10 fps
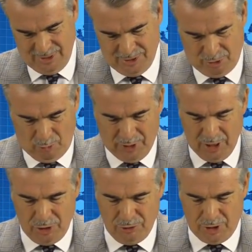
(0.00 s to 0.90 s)
the
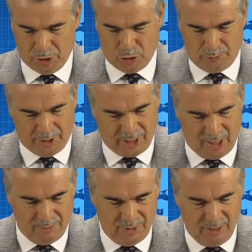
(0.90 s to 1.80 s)
European Union should
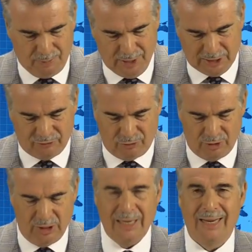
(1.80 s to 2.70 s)
become a
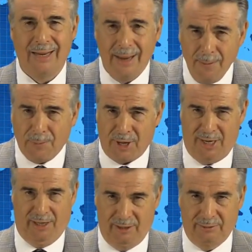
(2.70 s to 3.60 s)
peaceful
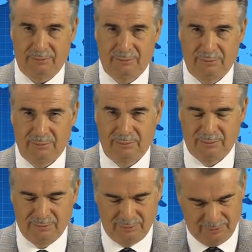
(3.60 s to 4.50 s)
empire
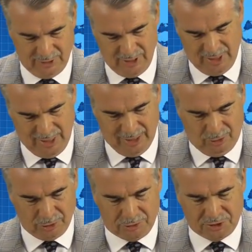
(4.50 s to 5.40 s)
in
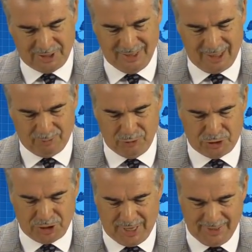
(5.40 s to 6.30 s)
order to stand up to
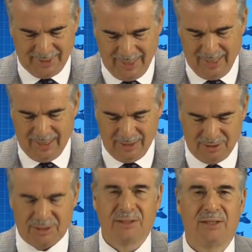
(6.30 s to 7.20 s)
China
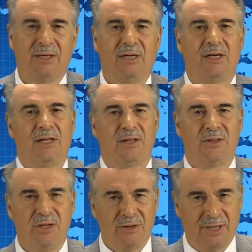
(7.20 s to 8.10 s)
and
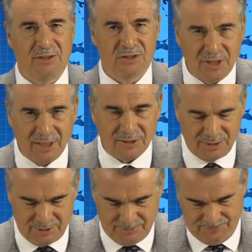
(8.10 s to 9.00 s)
the United
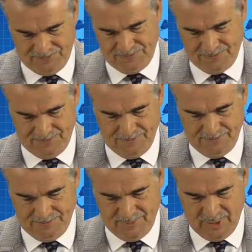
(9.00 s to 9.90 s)
States.
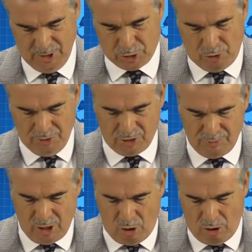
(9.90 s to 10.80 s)
It's going to
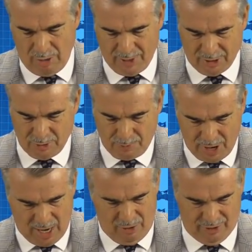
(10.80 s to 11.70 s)
be all about
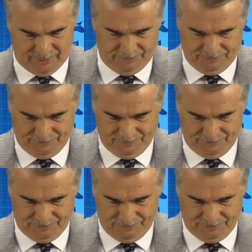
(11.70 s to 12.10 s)
power.